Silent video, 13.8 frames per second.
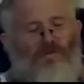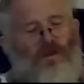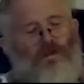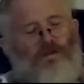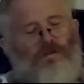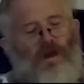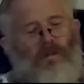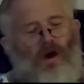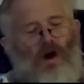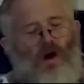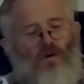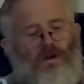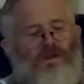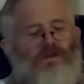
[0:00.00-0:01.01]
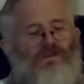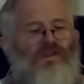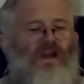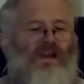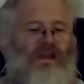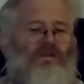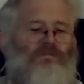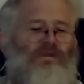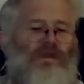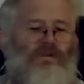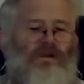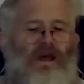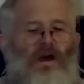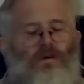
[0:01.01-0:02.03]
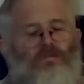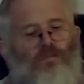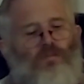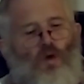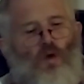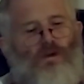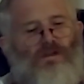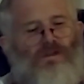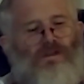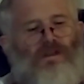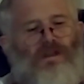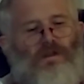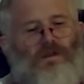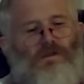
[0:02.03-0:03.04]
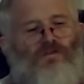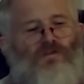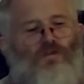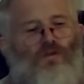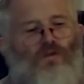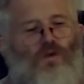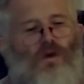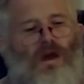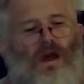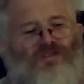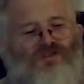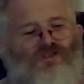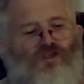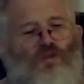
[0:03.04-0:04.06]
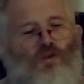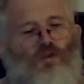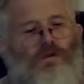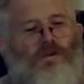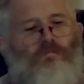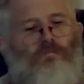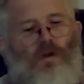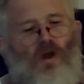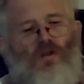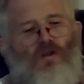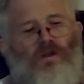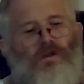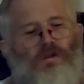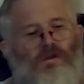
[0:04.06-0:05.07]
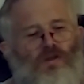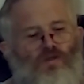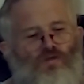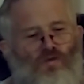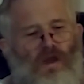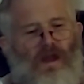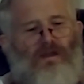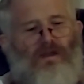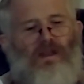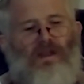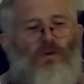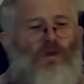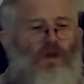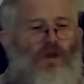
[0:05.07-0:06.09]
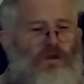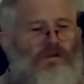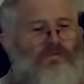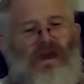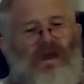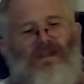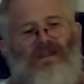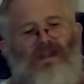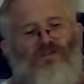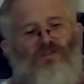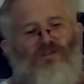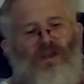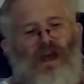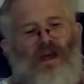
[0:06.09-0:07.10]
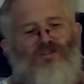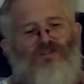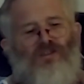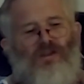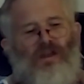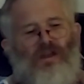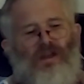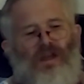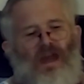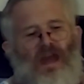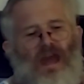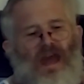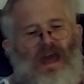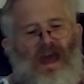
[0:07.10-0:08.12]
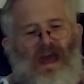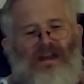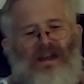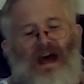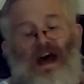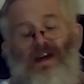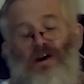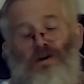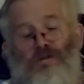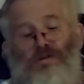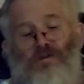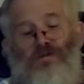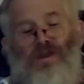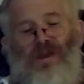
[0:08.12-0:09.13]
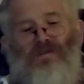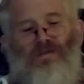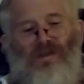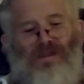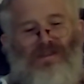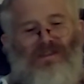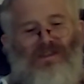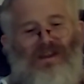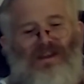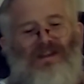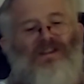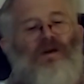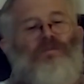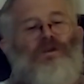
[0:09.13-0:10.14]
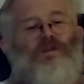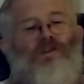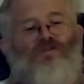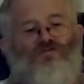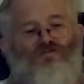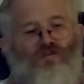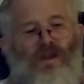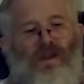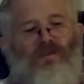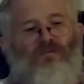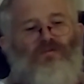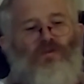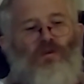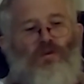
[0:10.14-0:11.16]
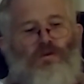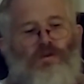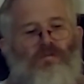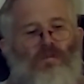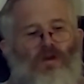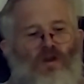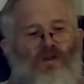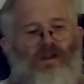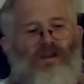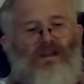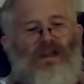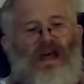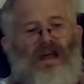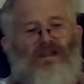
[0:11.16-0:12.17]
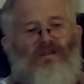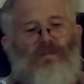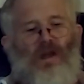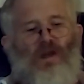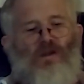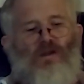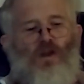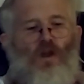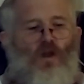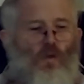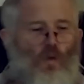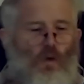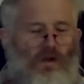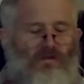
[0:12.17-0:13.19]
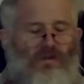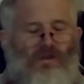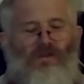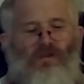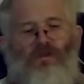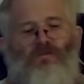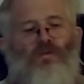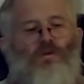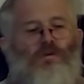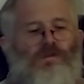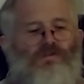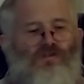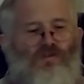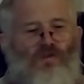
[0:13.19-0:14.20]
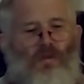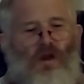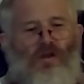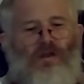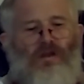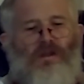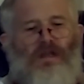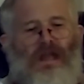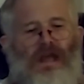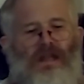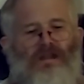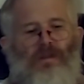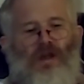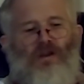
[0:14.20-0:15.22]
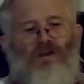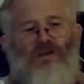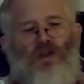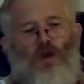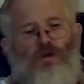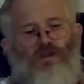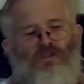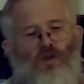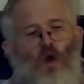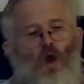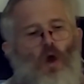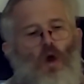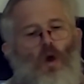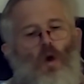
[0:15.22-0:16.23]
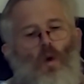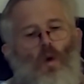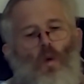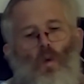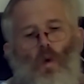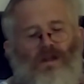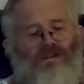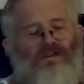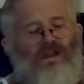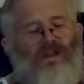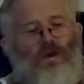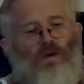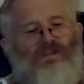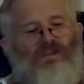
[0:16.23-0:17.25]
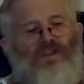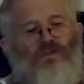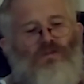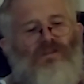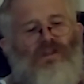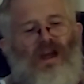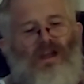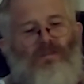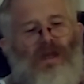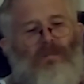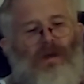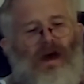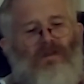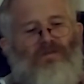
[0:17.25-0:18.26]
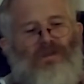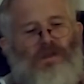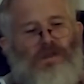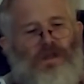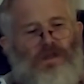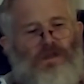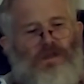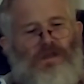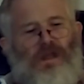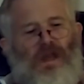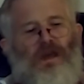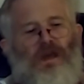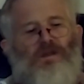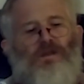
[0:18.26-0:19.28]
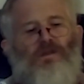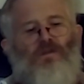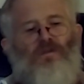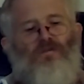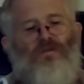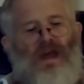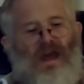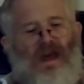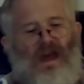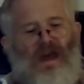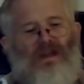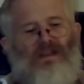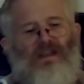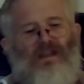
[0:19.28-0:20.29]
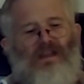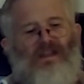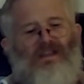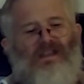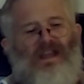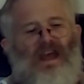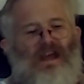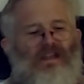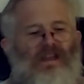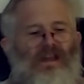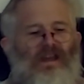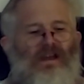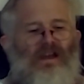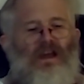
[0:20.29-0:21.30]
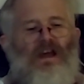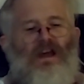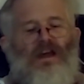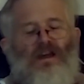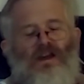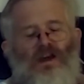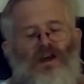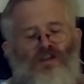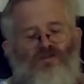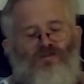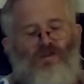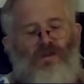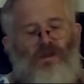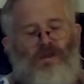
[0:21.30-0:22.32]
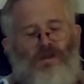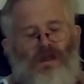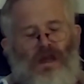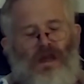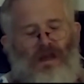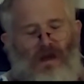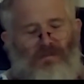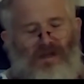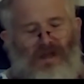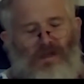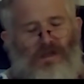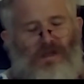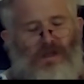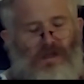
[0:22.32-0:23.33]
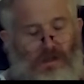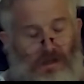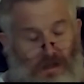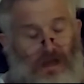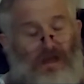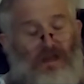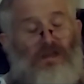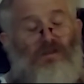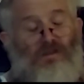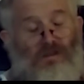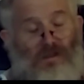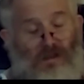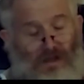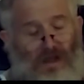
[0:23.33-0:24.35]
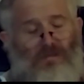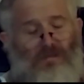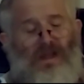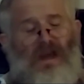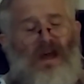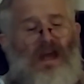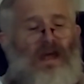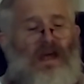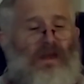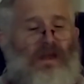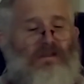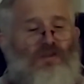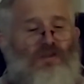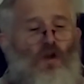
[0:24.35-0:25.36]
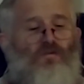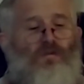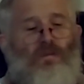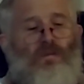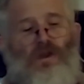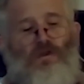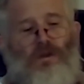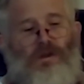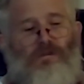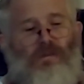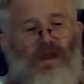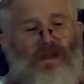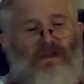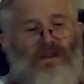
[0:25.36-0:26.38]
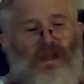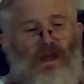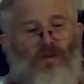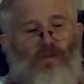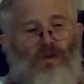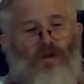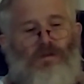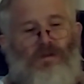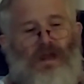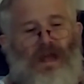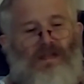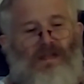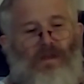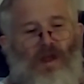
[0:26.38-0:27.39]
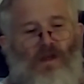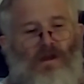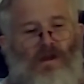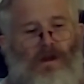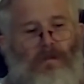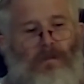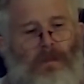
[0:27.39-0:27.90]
great. So I'm always telling people how important it is to choose markets correctly when they're expanding internationally. And I also think that Colombia is a great first market in Latin America, or one of the first two markets in Latin America to go into. What can you tell me about the success you've had in getting companies to sell in Colombia and then go from there to expand into other parts of Latin America?